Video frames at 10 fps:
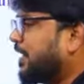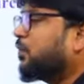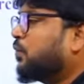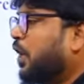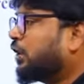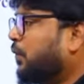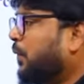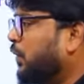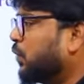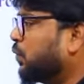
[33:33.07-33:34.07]
what you
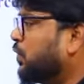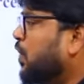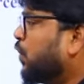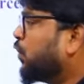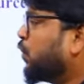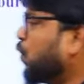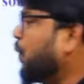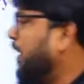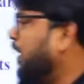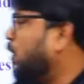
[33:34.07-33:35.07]
will do, you
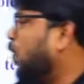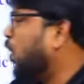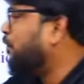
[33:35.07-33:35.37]
will go